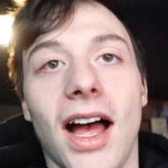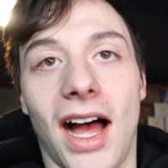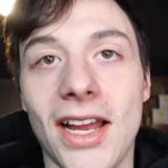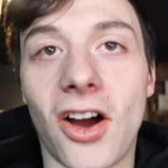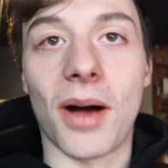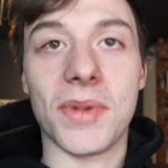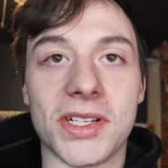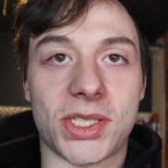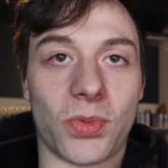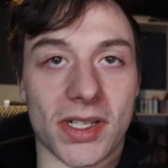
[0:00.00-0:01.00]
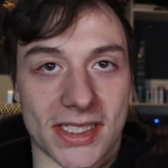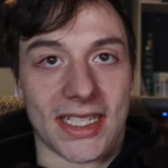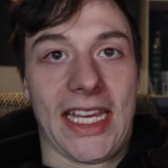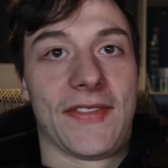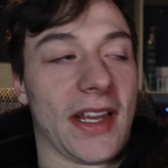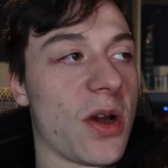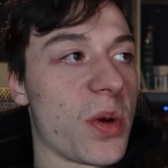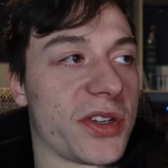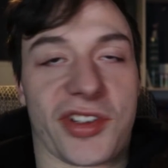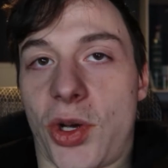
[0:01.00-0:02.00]
I almost wasn't even
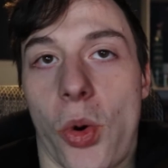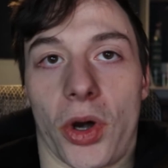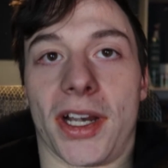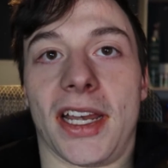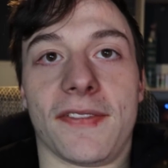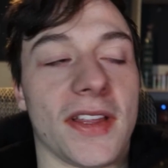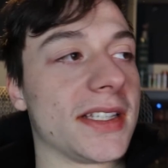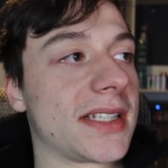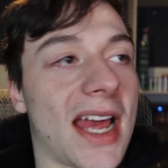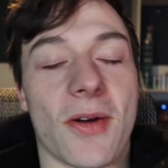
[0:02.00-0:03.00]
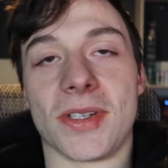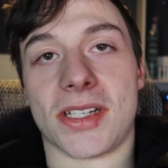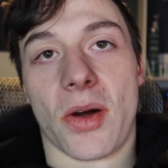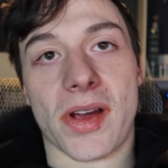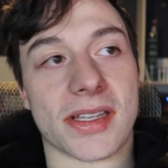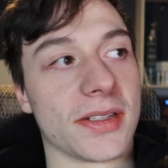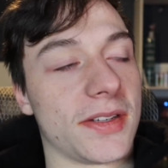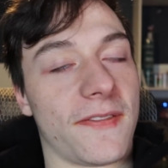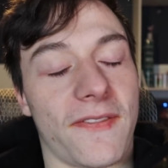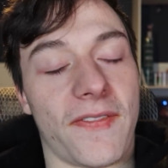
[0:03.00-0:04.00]
going to record any of this. I was going to
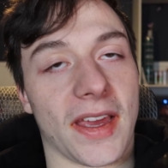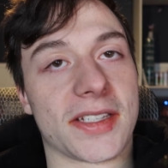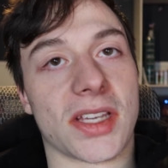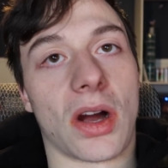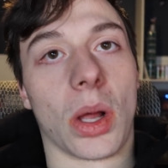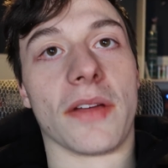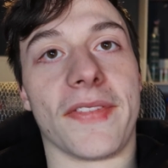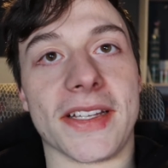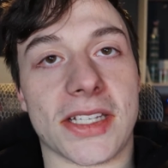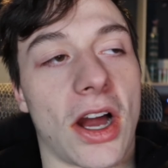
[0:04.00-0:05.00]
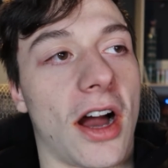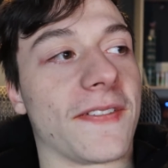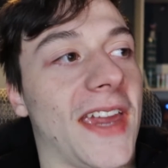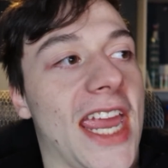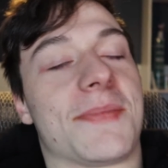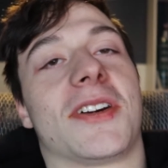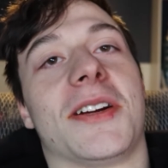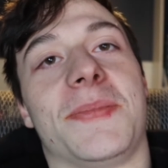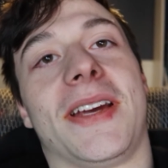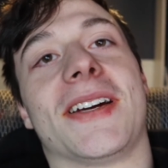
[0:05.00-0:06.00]
fix all of this off
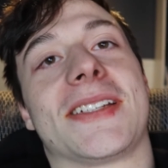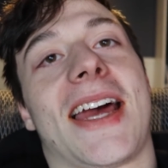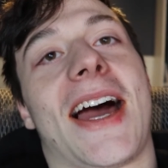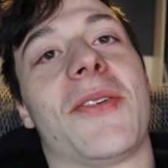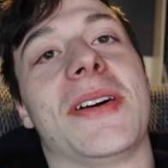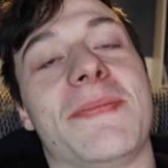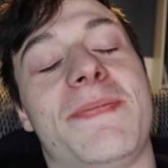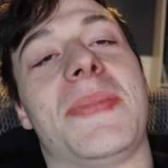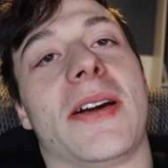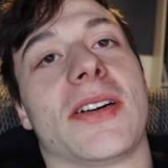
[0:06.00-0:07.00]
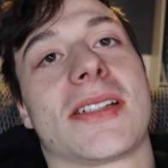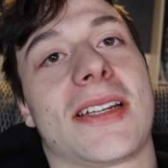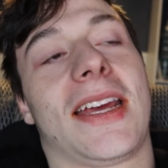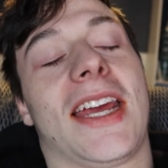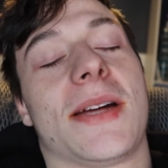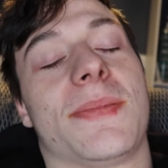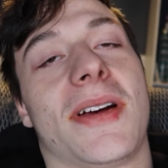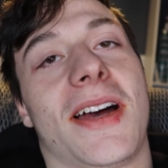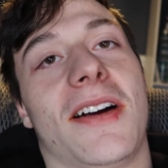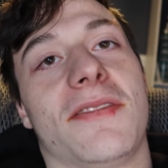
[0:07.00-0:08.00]
camera because how embarrassed I
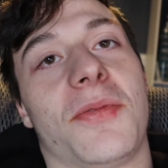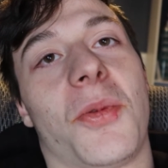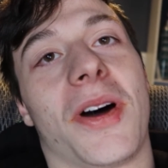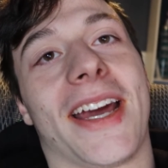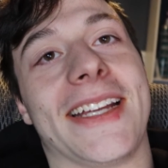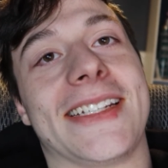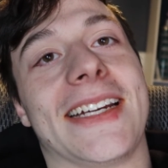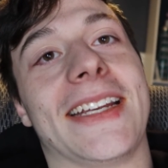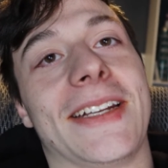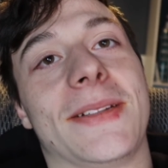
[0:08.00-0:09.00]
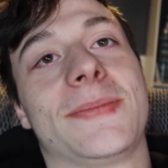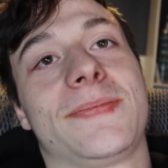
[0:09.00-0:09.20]
am of what I did.